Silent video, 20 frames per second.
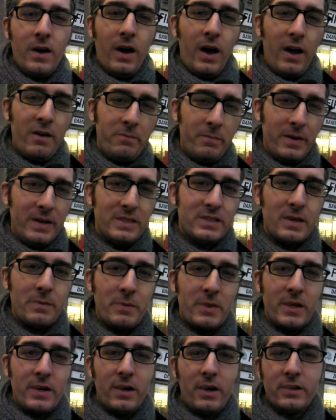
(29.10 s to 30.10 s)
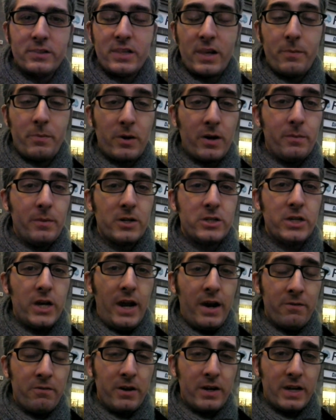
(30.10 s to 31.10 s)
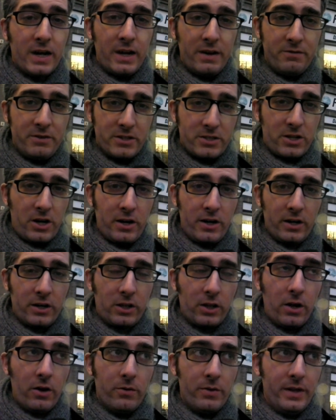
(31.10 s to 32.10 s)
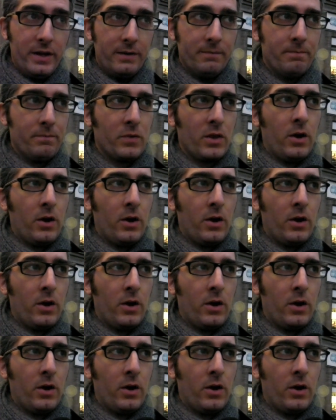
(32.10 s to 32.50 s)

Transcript: I've made sympathy dolls out of pretty much every kind of discarded clothing.